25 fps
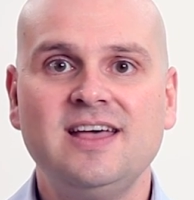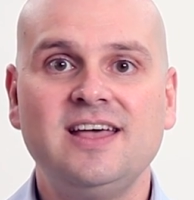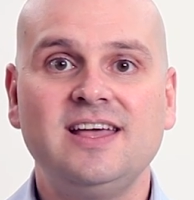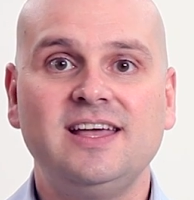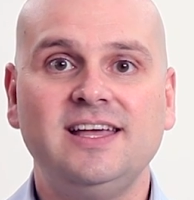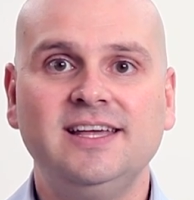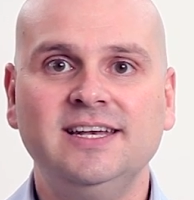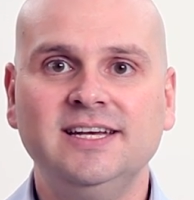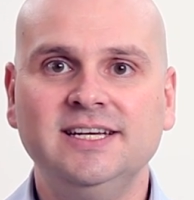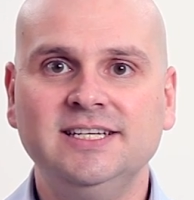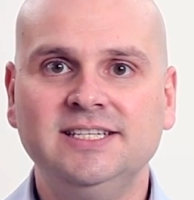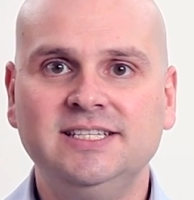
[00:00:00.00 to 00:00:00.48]

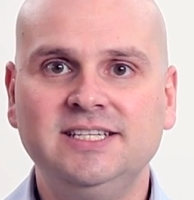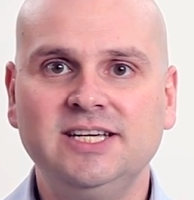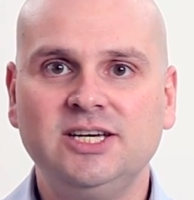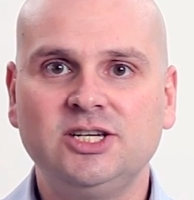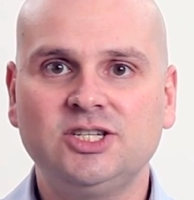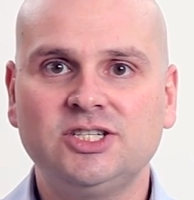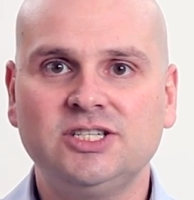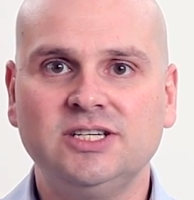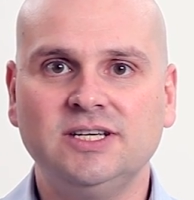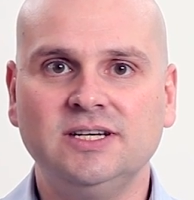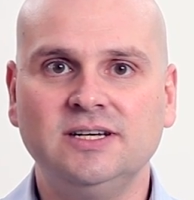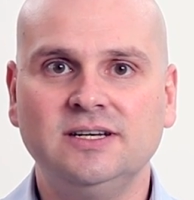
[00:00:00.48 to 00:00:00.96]
In
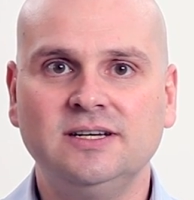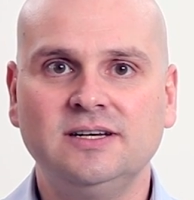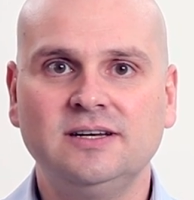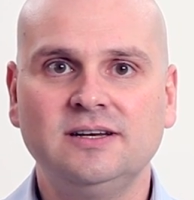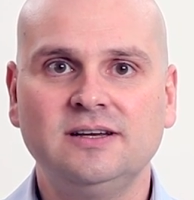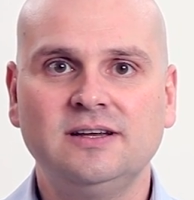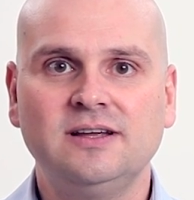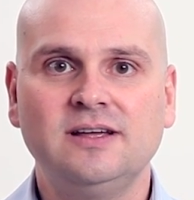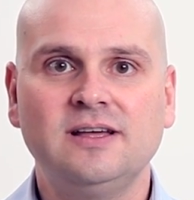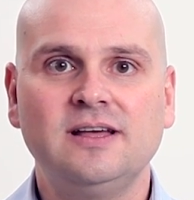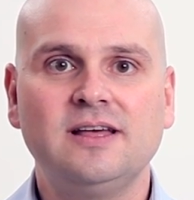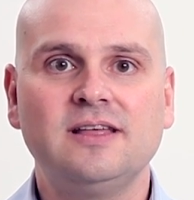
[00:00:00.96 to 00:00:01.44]
addition,
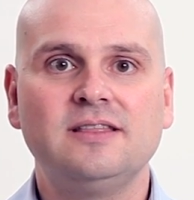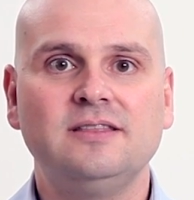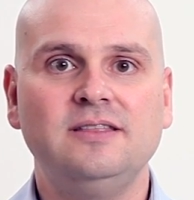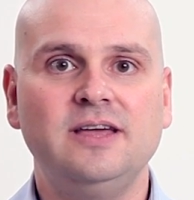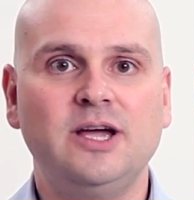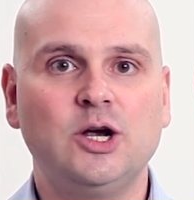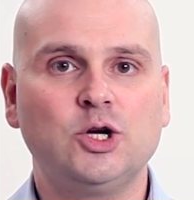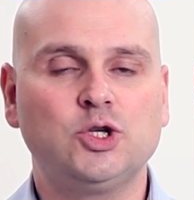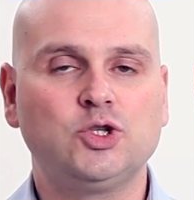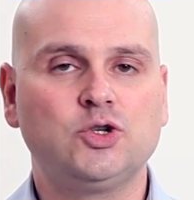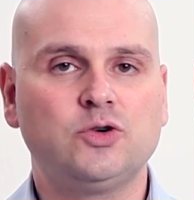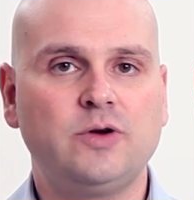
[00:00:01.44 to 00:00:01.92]
they
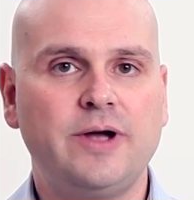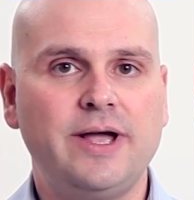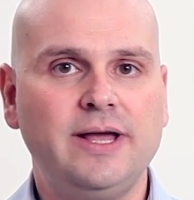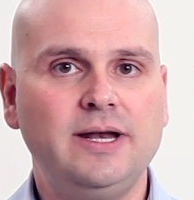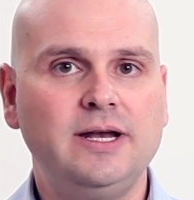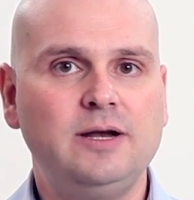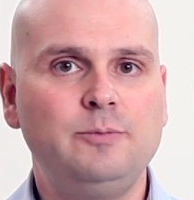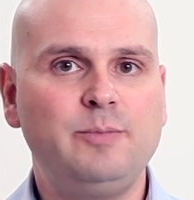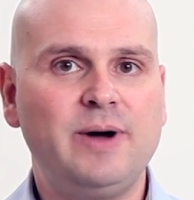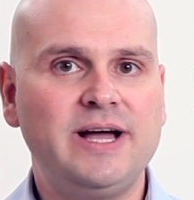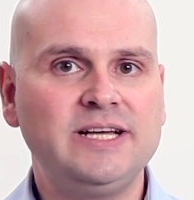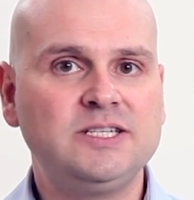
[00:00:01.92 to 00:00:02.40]
are
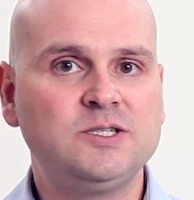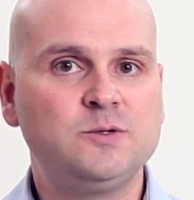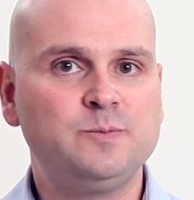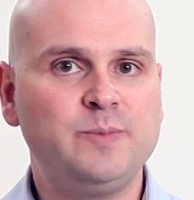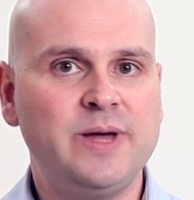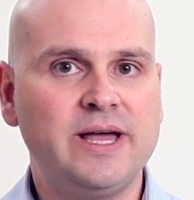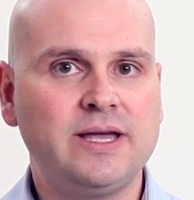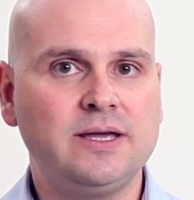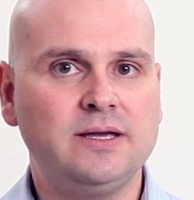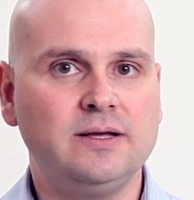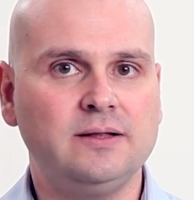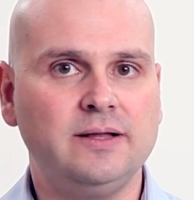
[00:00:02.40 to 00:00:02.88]
traded by
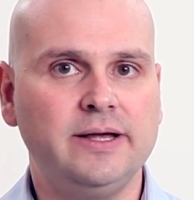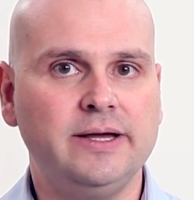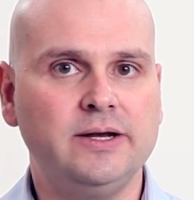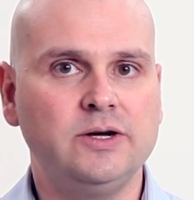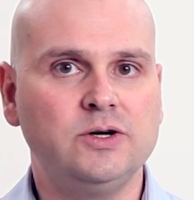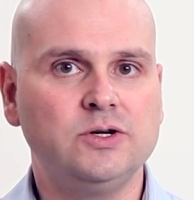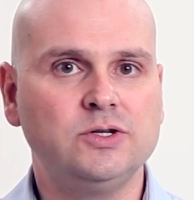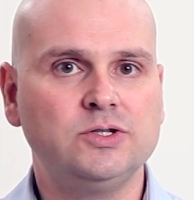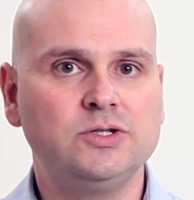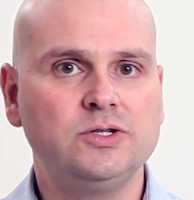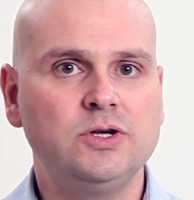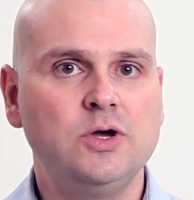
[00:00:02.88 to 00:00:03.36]

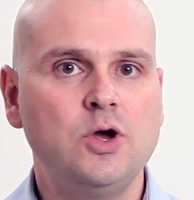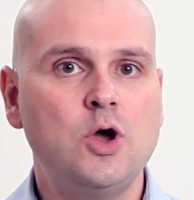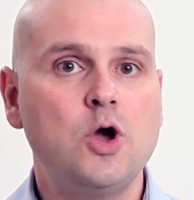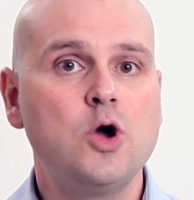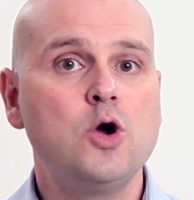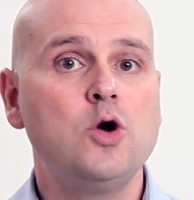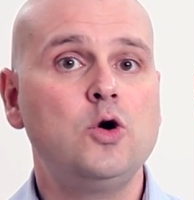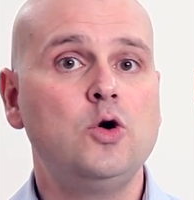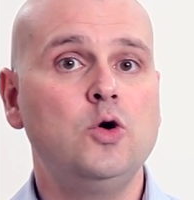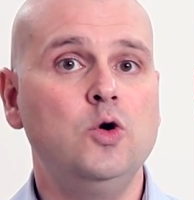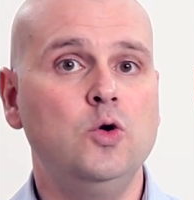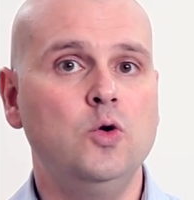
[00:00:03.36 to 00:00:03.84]
speculators
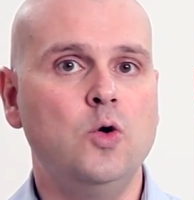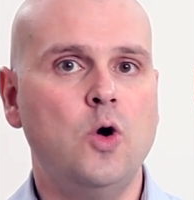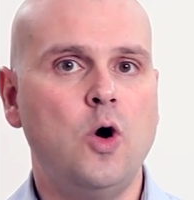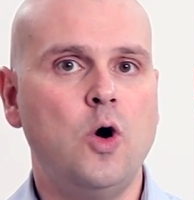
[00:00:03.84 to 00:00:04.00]
who